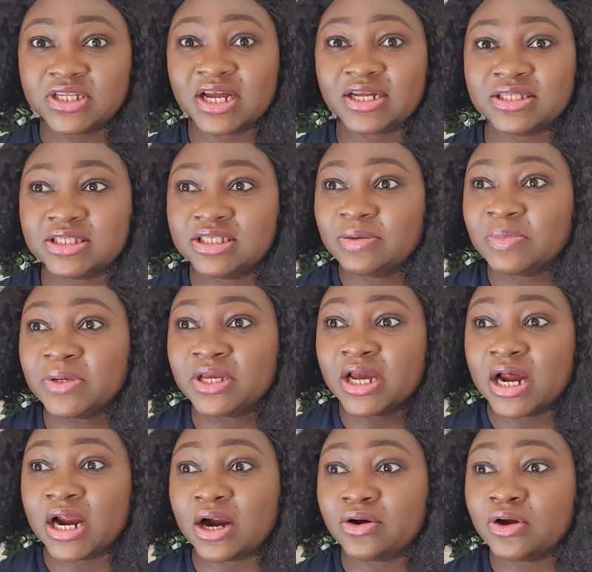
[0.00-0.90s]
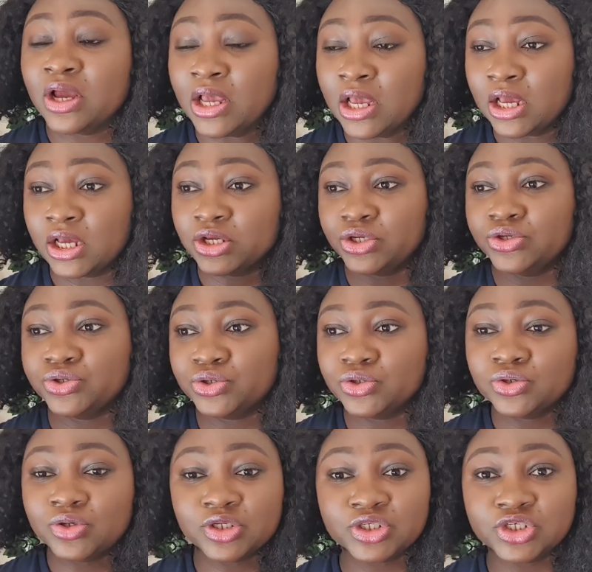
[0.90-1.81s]
CPR, you
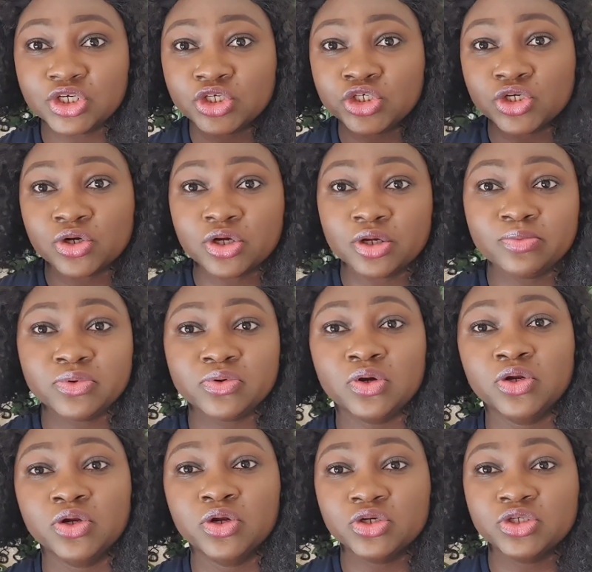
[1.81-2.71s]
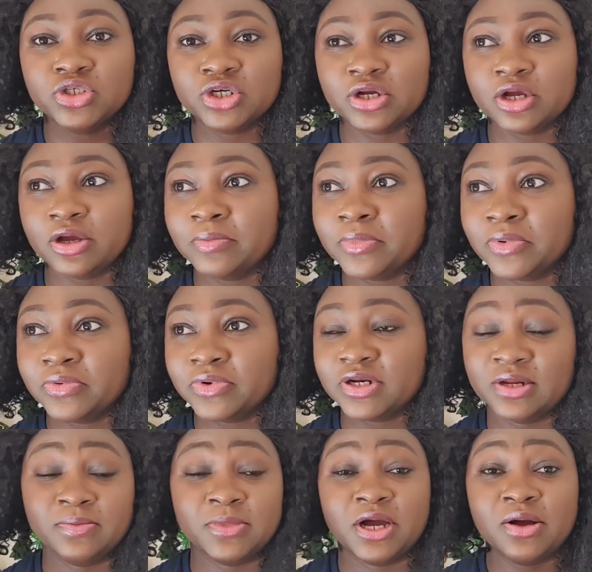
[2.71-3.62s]
don't know, is it shockable or not shockable
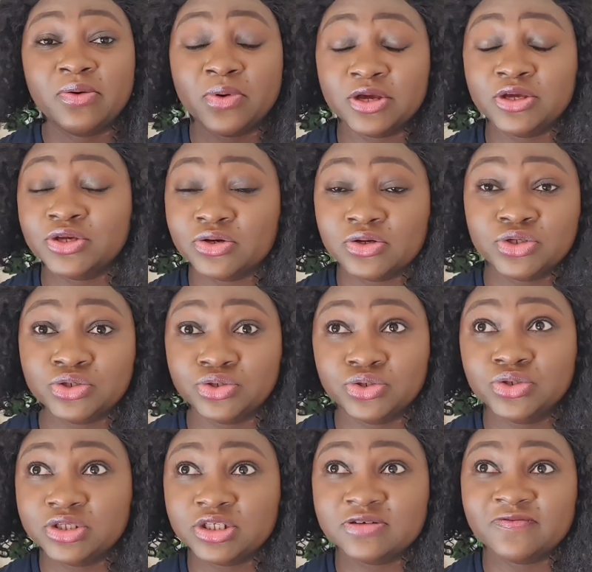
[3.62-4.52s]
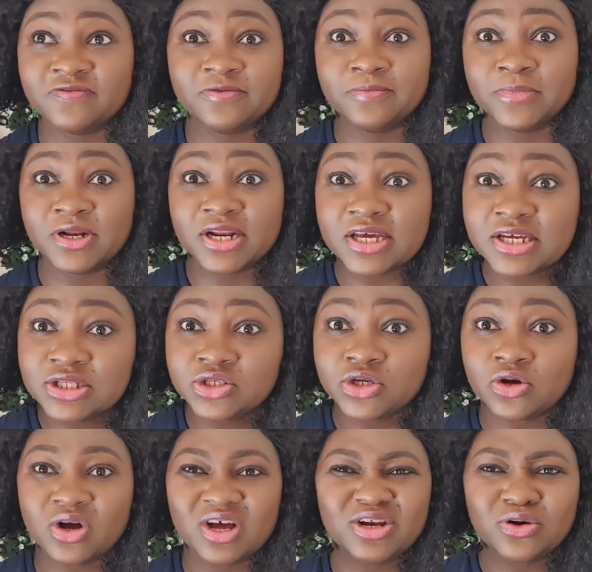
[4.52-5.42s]
rhythm? How are you going to use
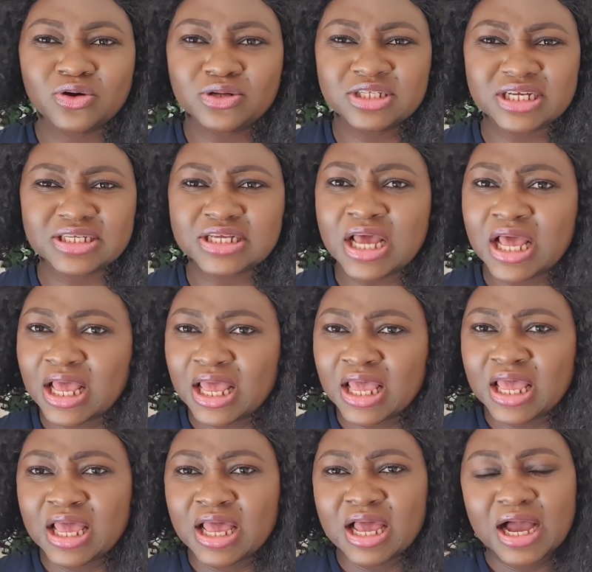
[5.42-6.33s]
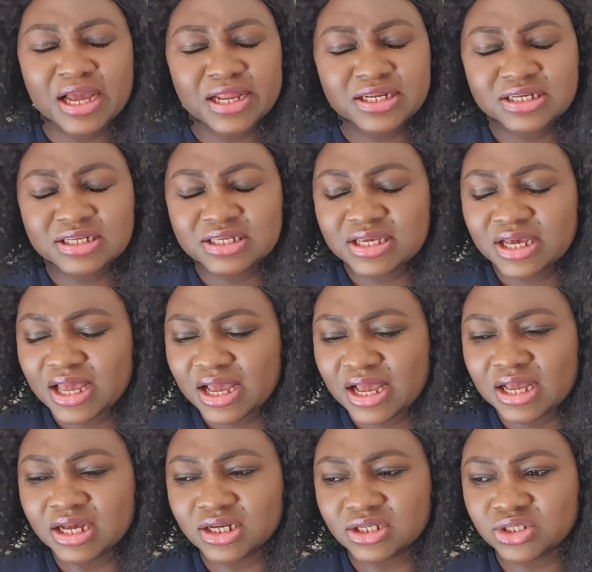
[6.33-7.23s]
defibrillator and all that? And
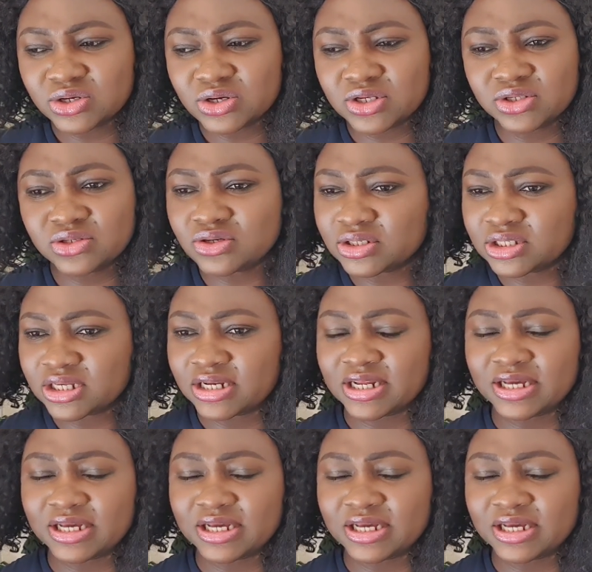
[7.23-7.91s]
yeah, so it's so sad.